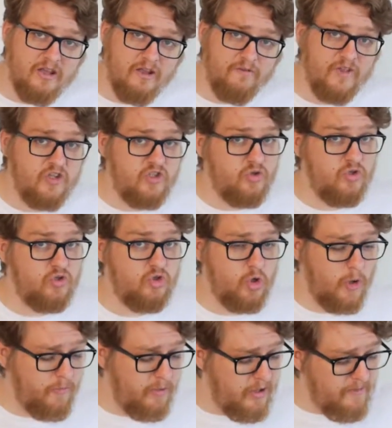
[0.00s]
if they do the
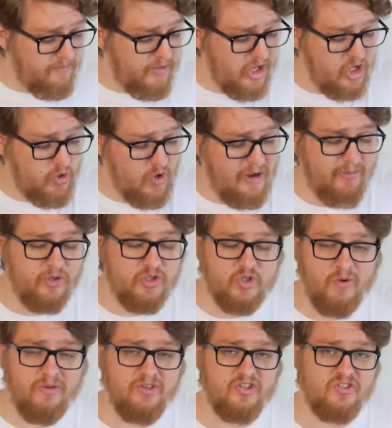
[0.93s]
job and you're able
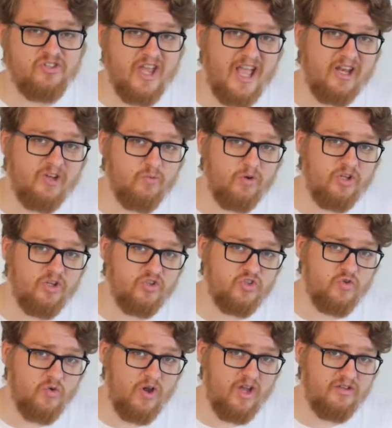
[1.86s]
to understand what it's
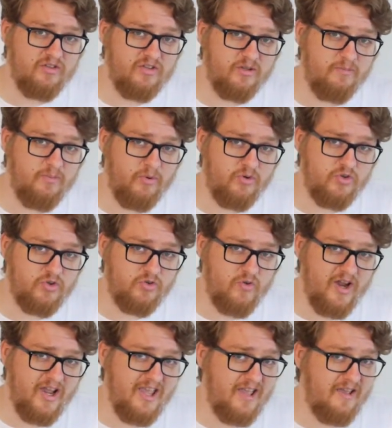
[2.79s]
trying to
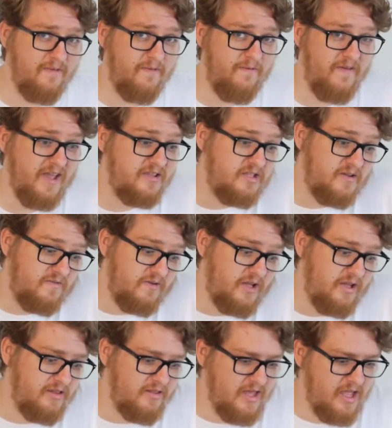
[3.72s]
portray
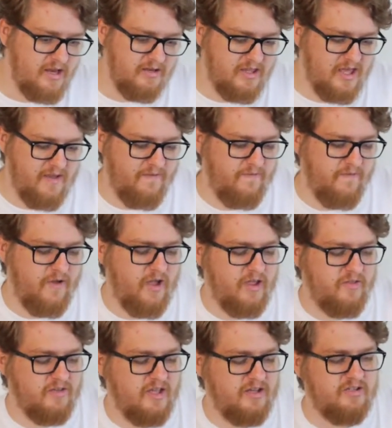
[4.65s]
effectively, then they're
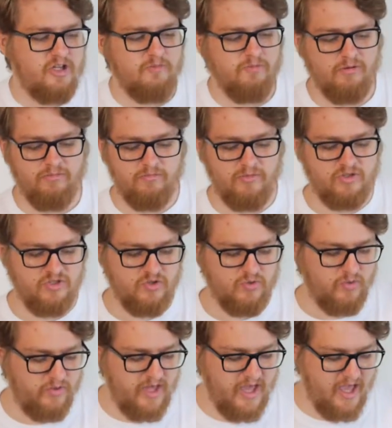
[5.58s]
fine. There's no problem at
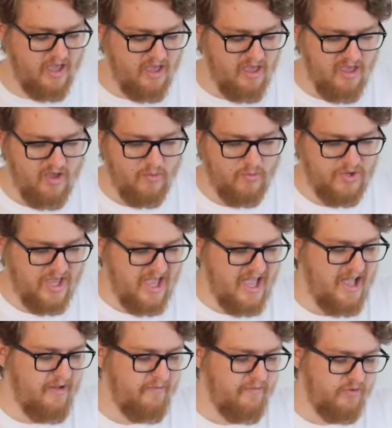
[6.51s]
all there. We
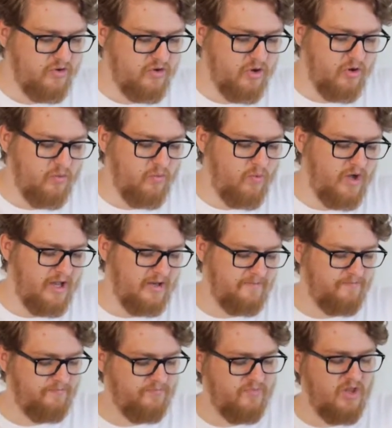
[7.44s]
have not
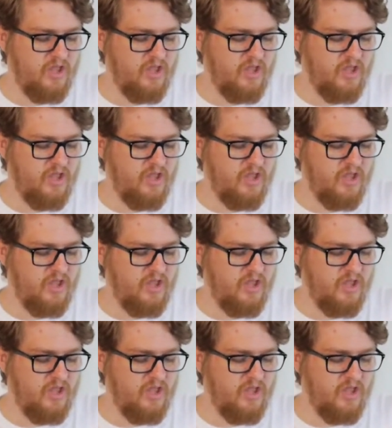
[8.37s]
one,